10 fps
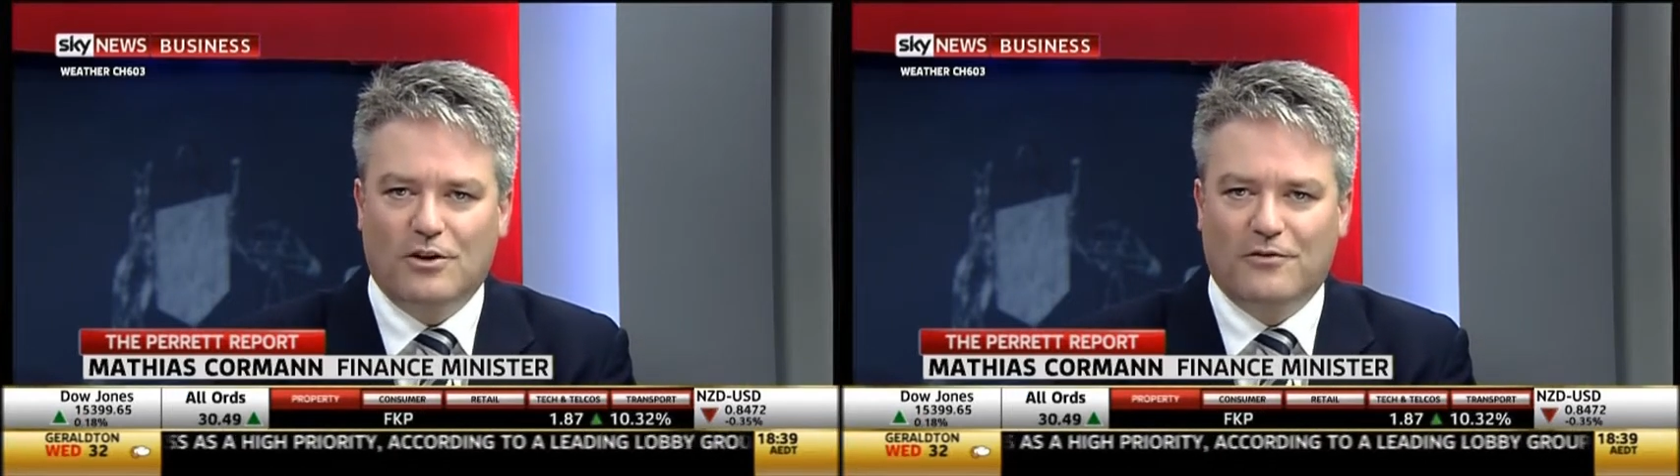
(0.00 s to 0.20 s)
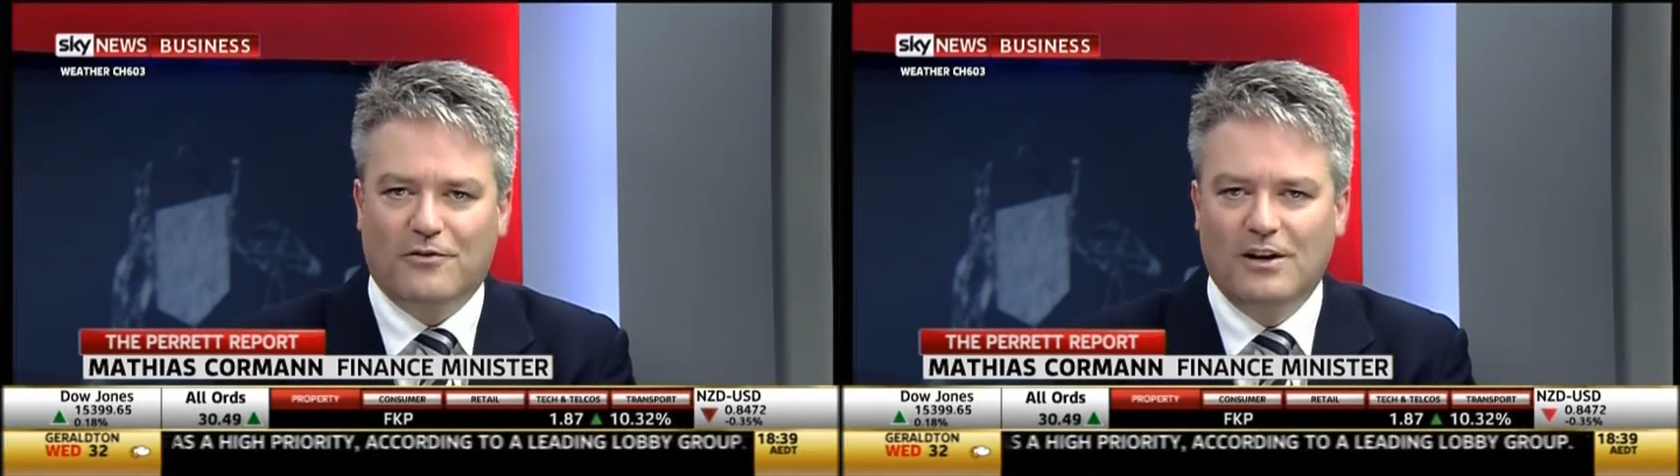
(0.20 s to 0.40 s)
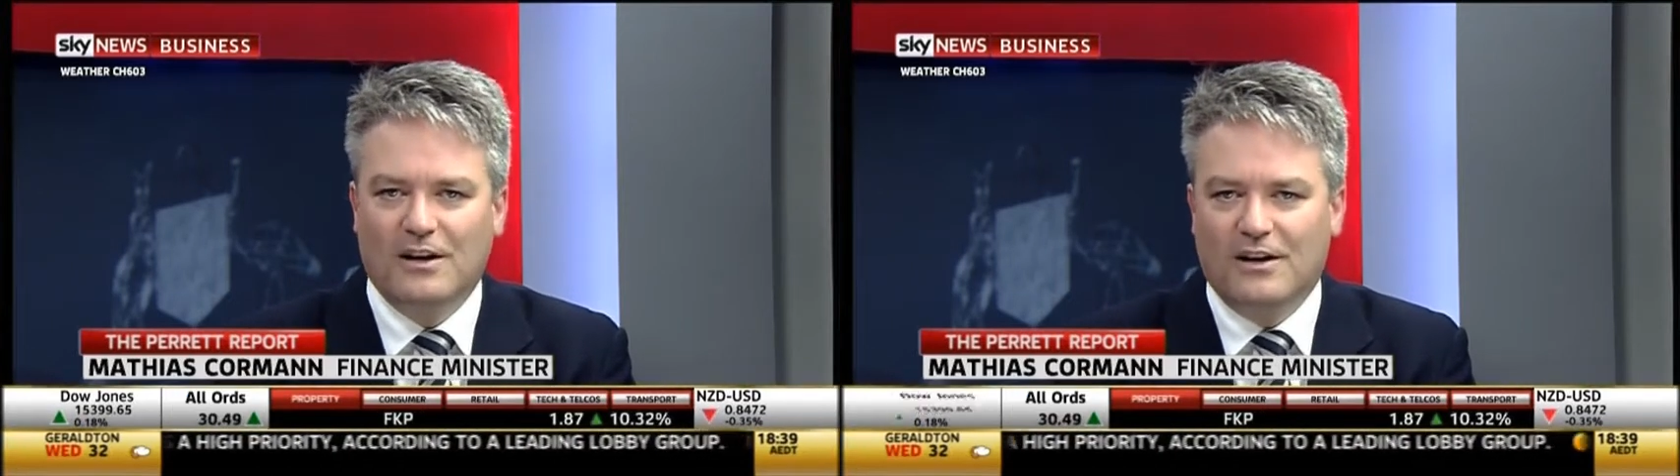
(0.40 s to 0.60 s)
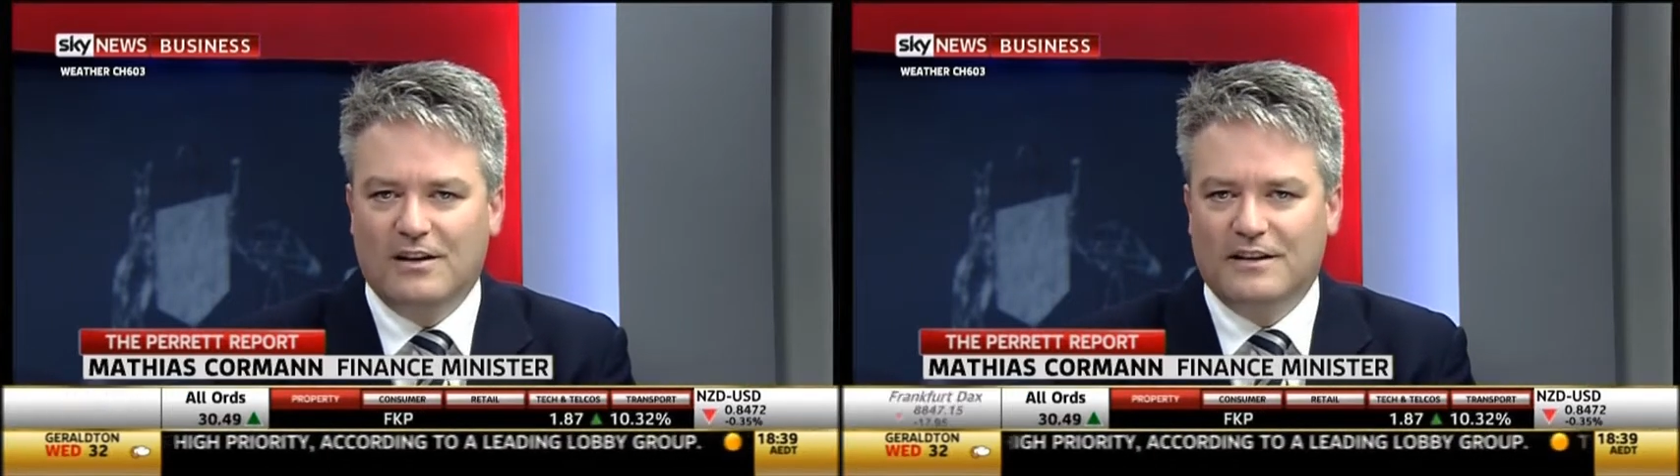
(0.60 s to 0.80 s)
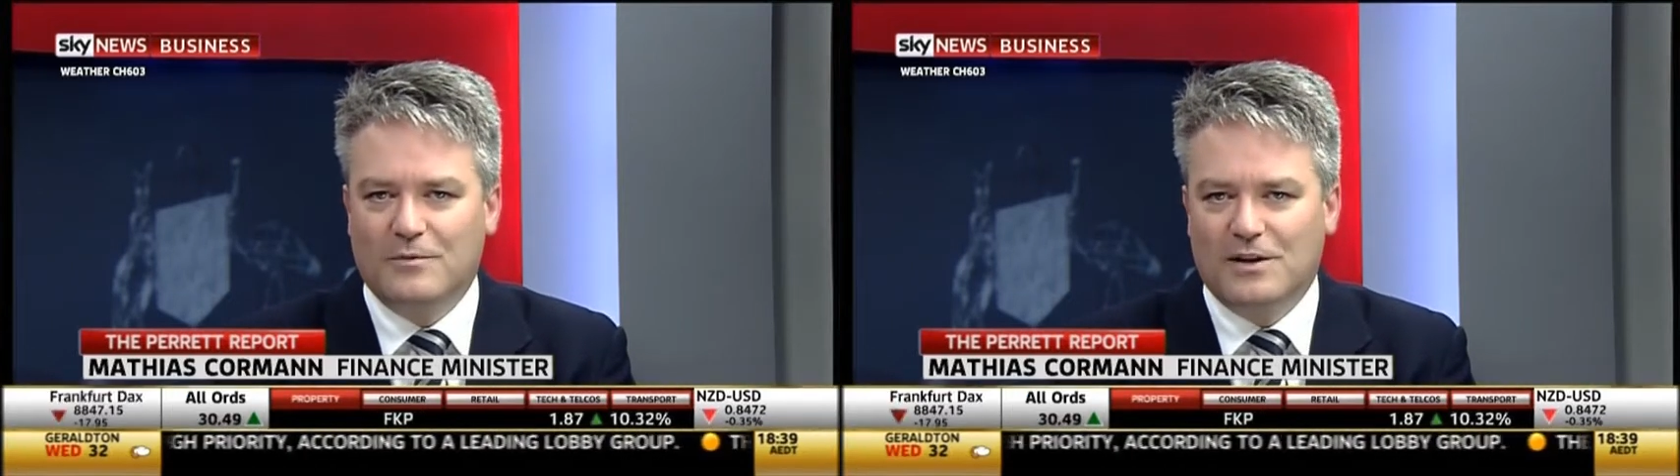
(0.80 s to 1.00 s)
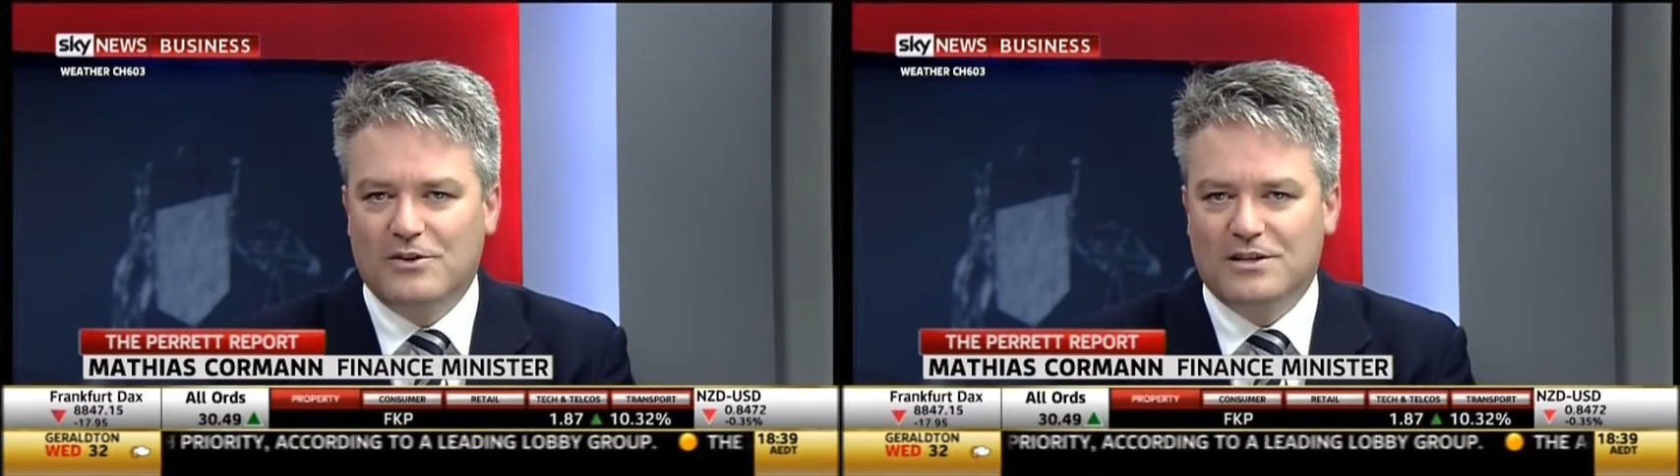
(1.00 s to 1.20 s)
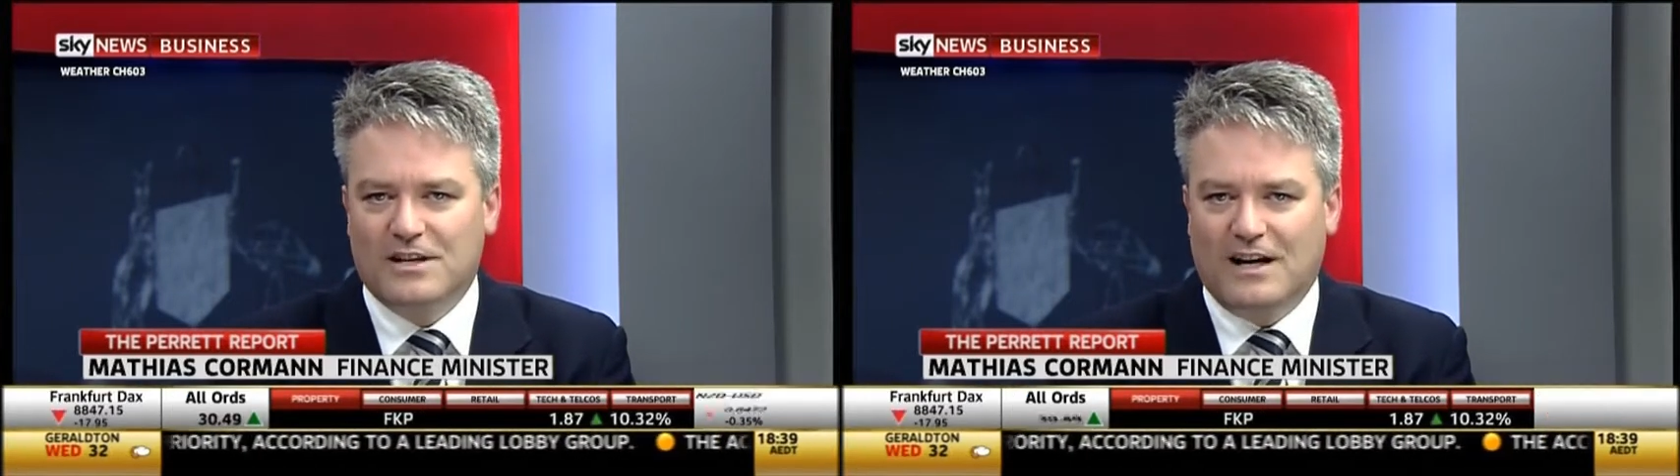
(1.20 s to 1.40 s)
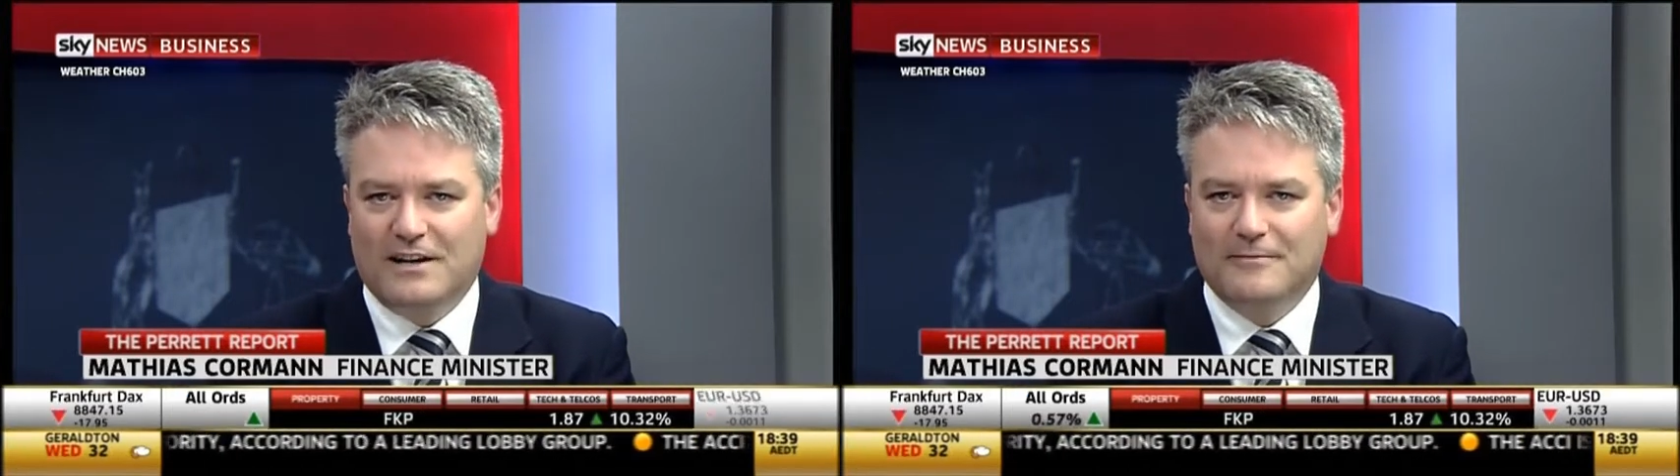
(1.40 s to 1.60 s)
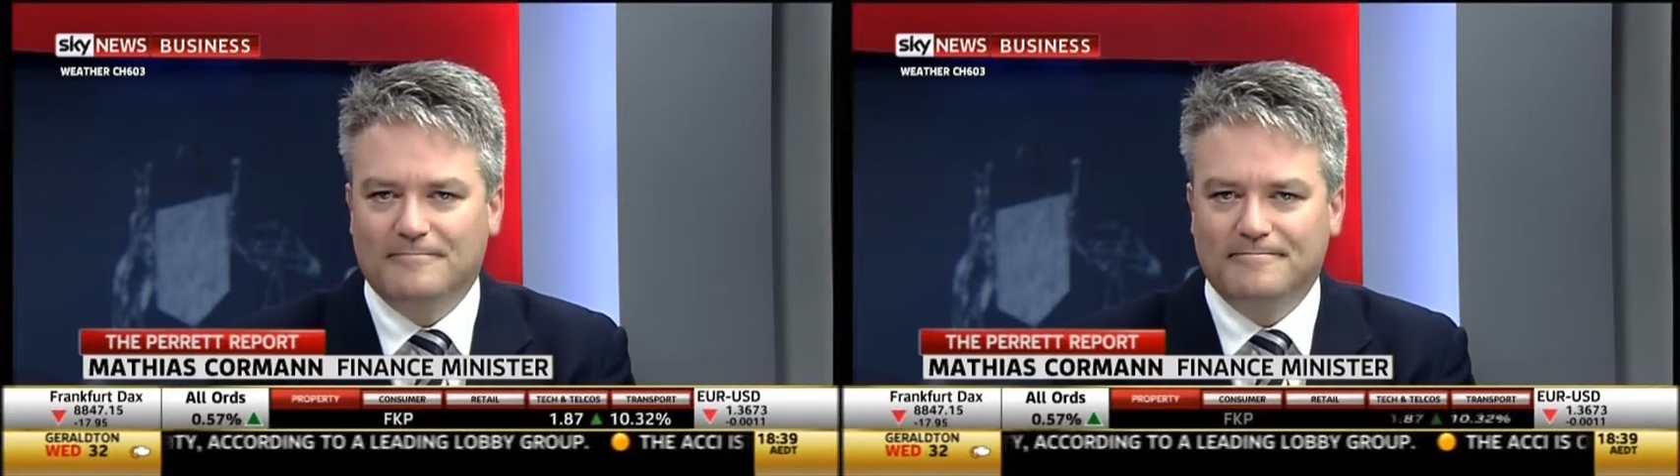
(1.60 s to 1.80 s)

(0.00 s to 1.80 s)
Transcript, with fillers: off uh, than when you started.